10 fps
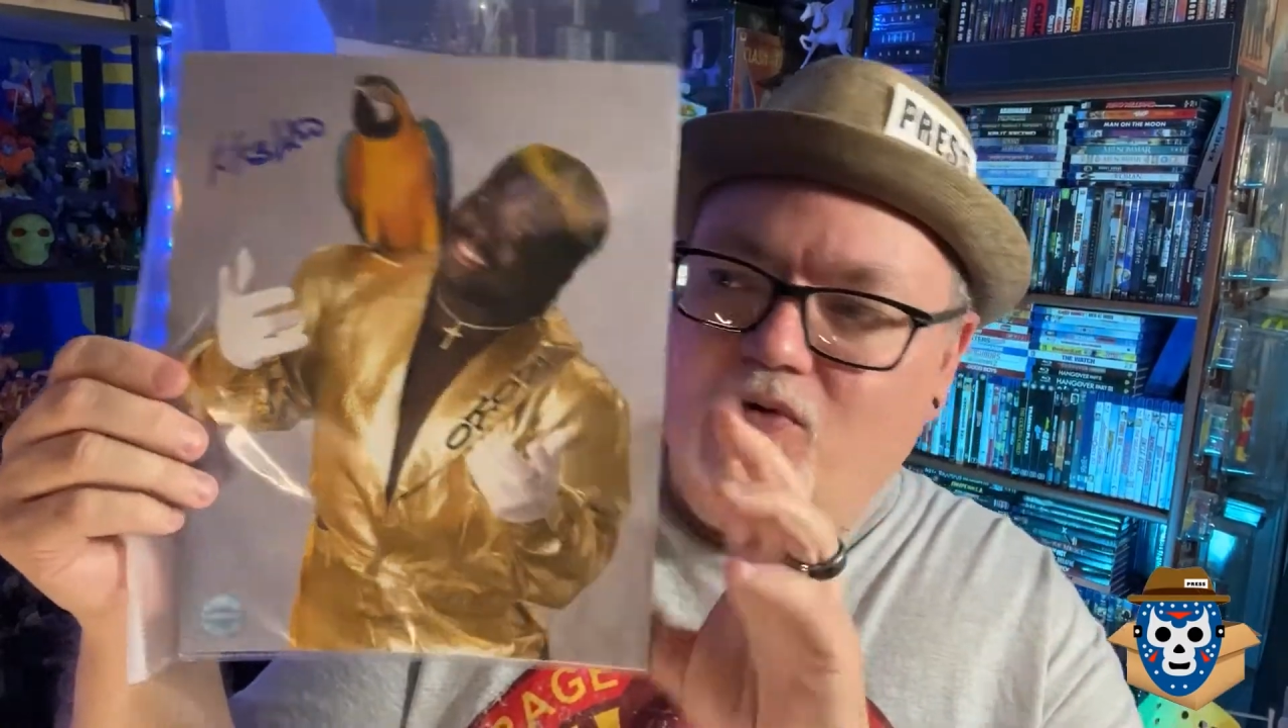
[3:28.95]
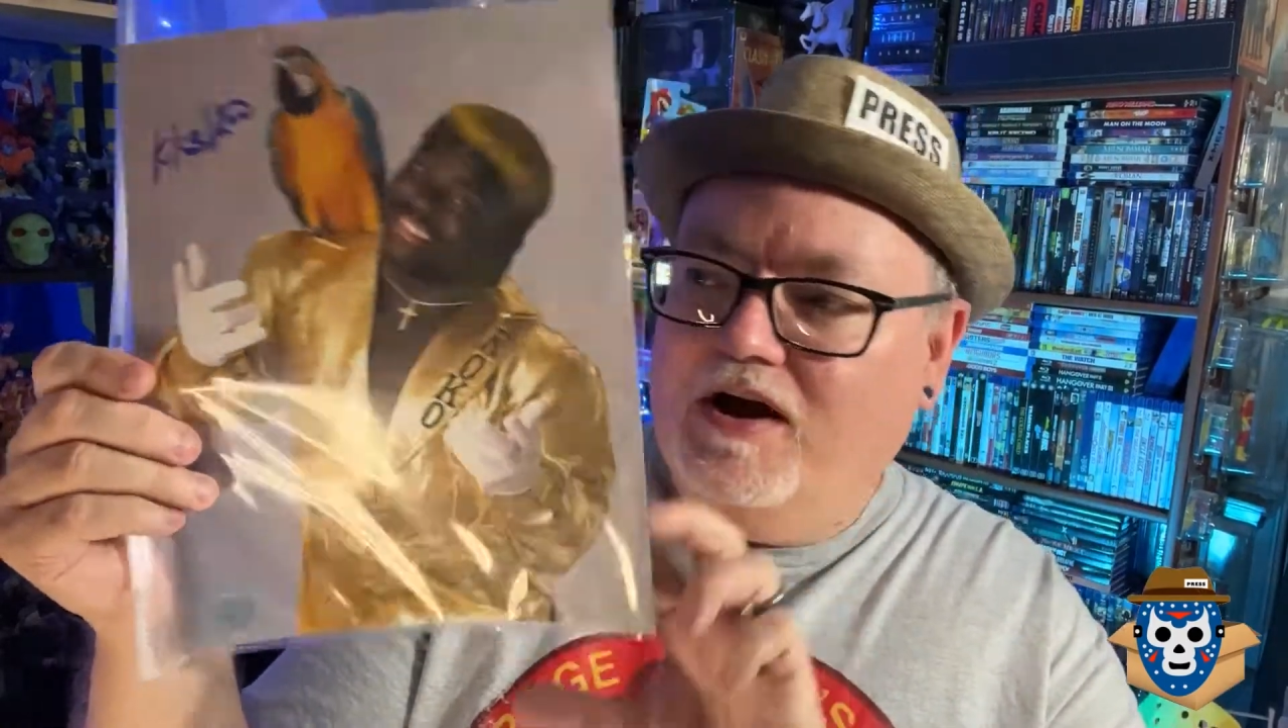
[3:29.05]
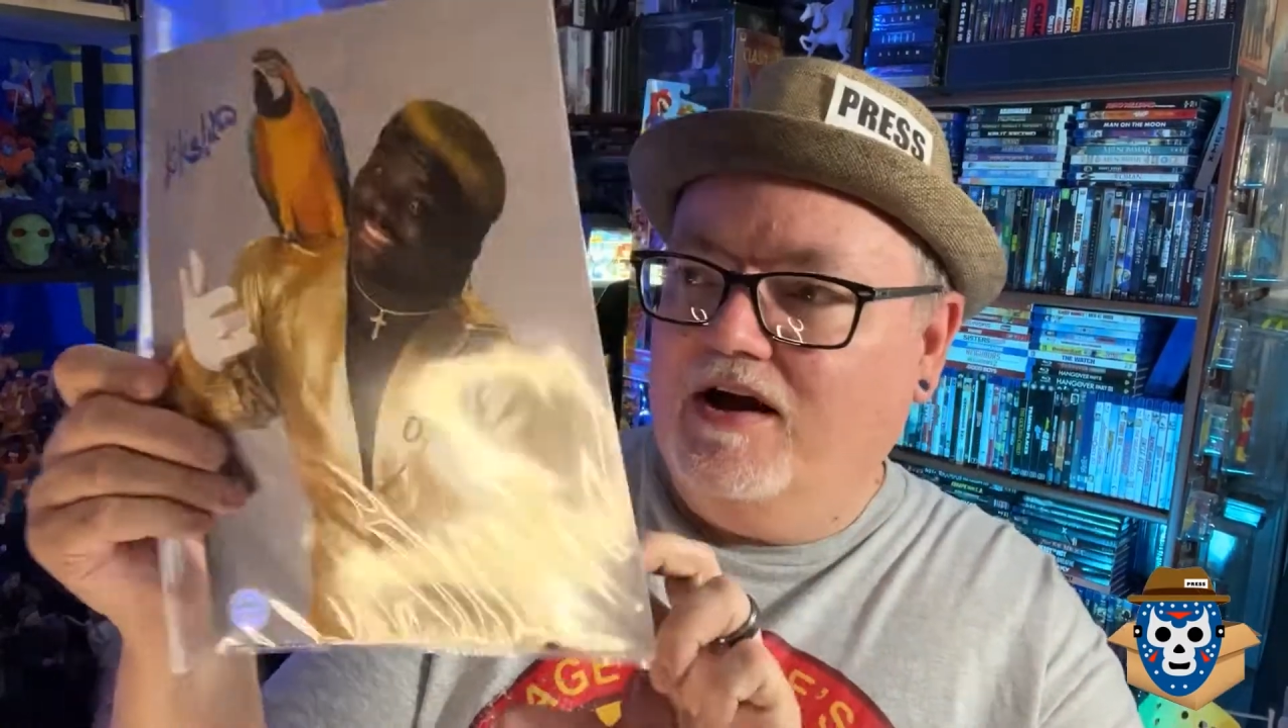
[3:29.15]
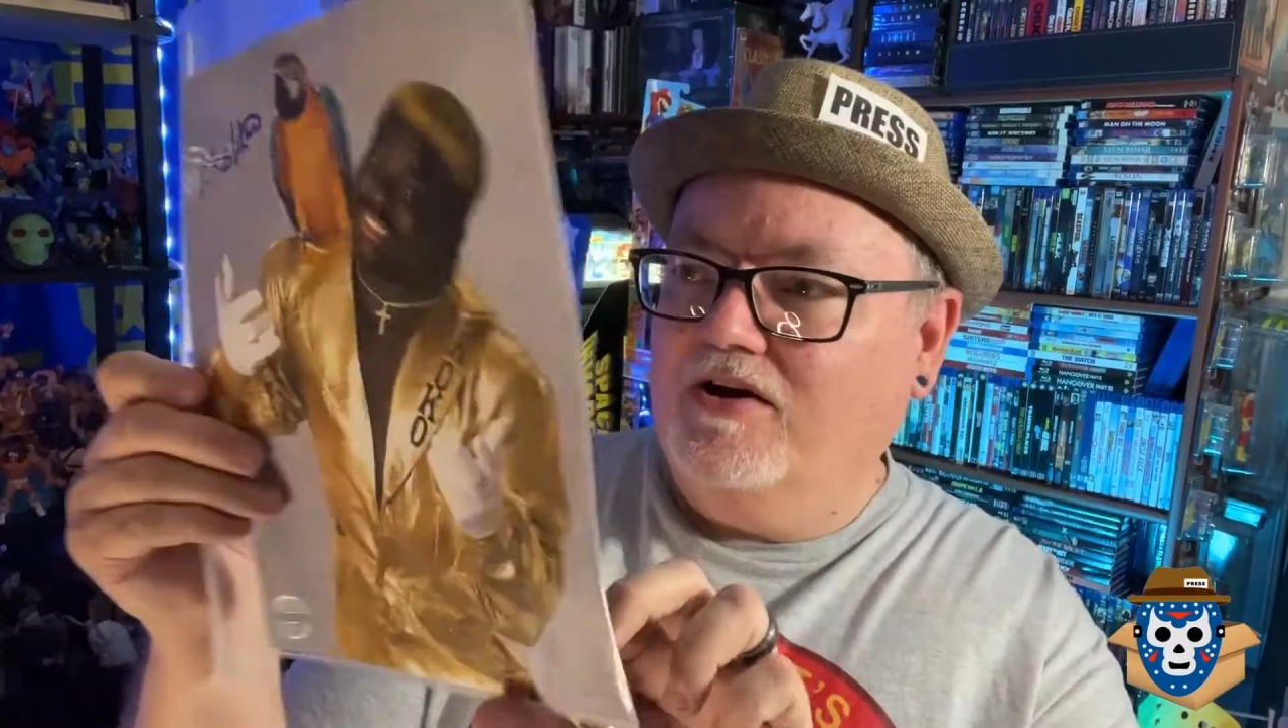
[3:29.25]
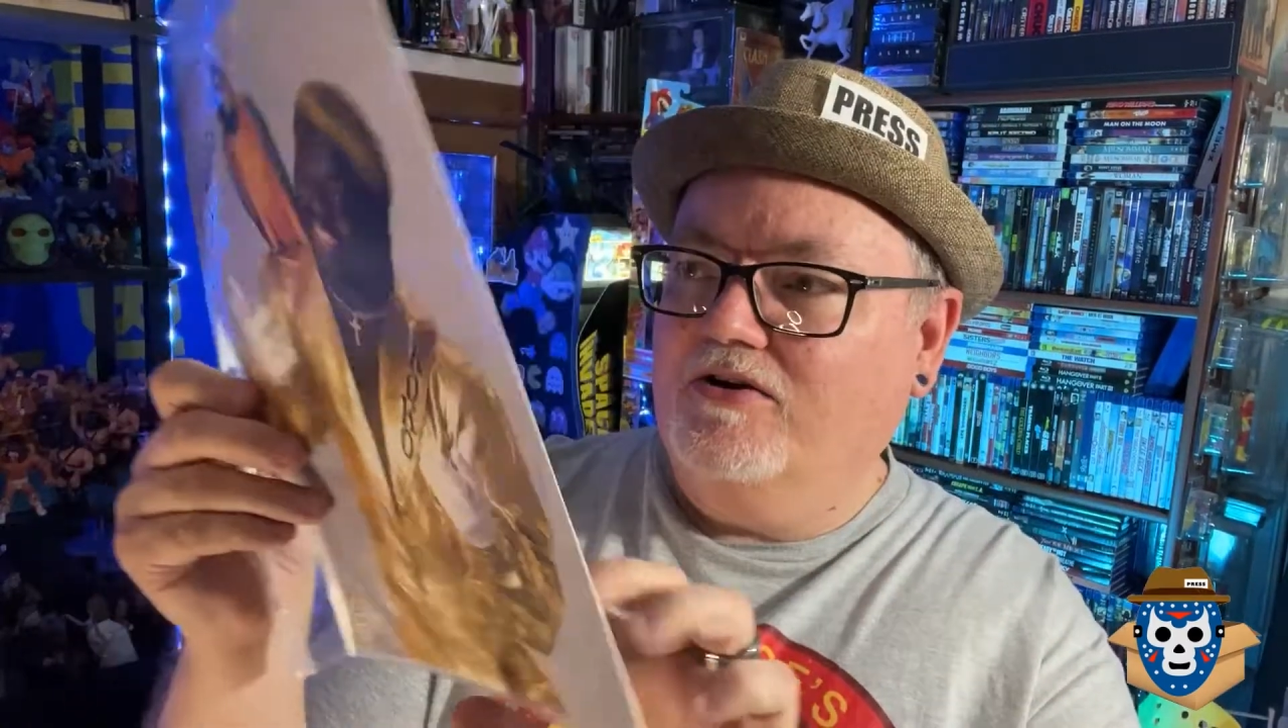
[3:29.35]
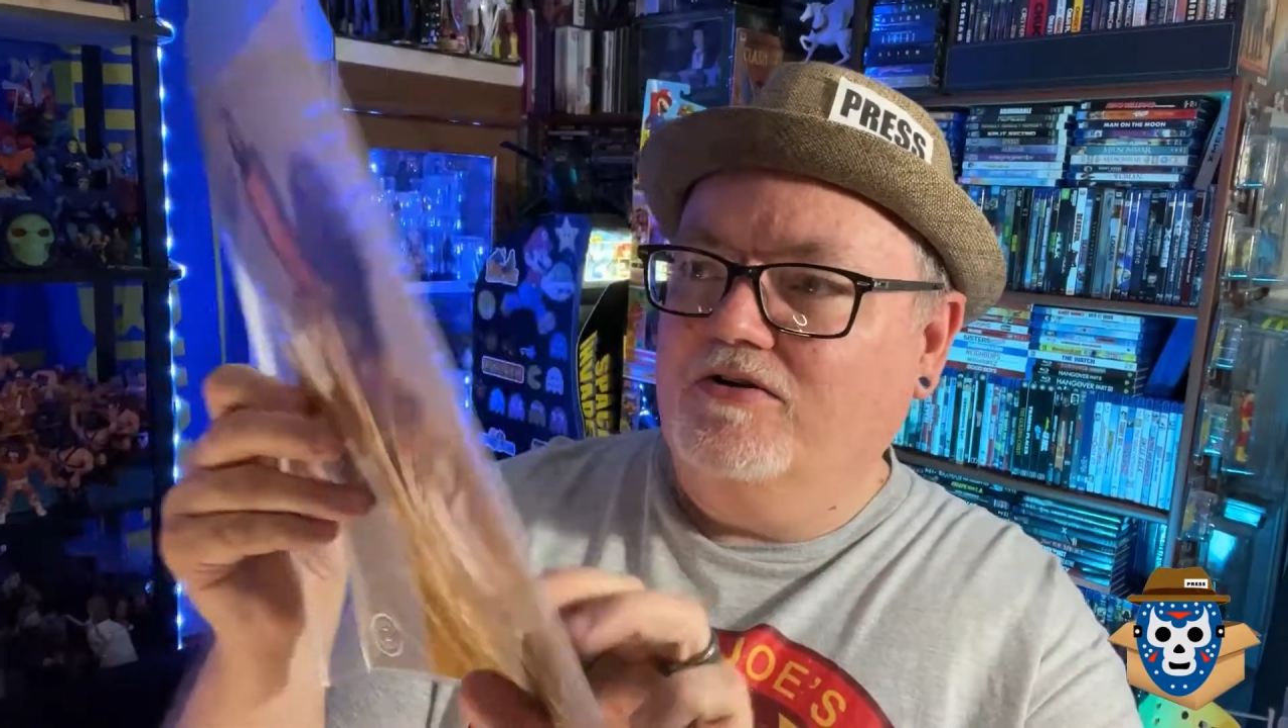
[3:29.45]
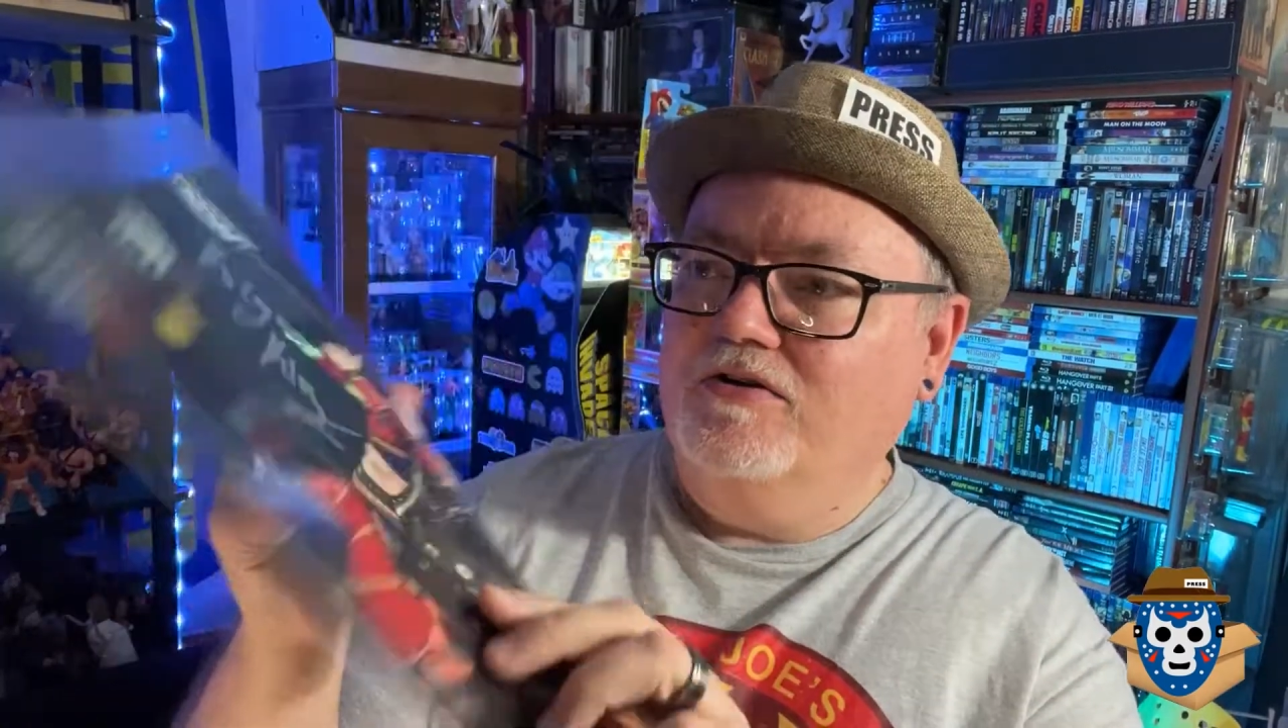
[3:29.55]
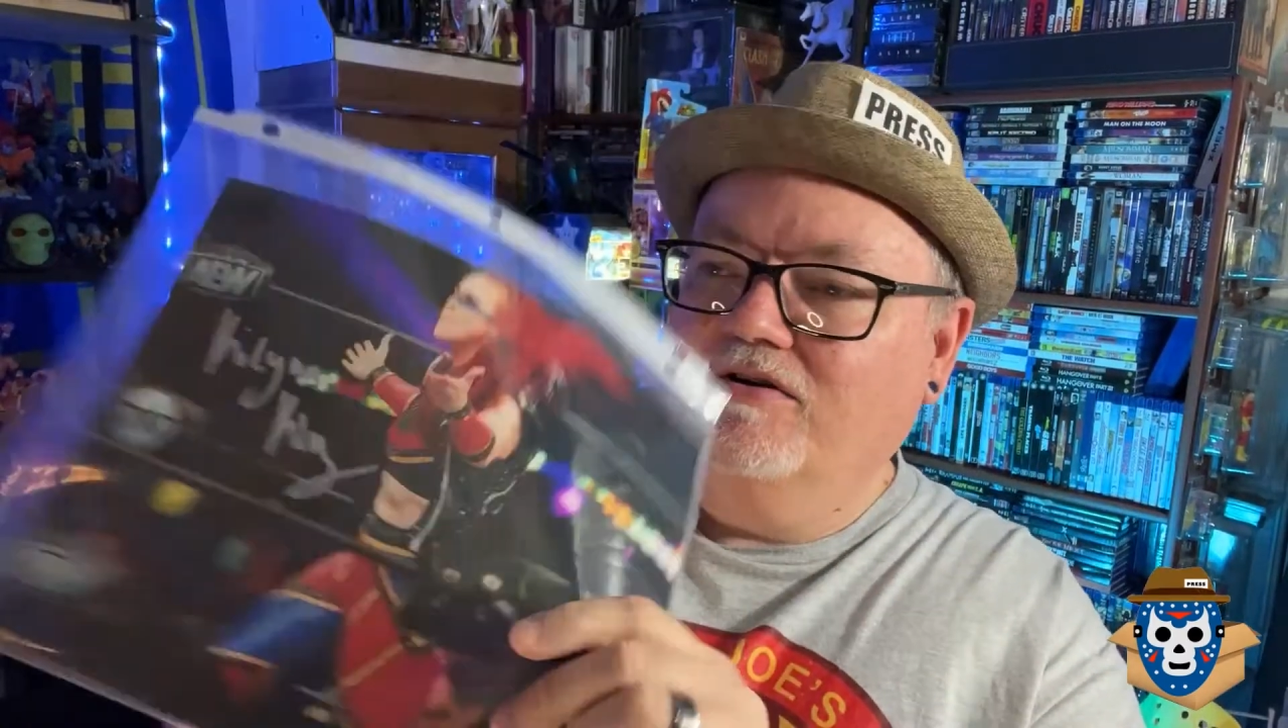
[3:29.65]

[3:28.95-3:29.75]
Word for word: Ware,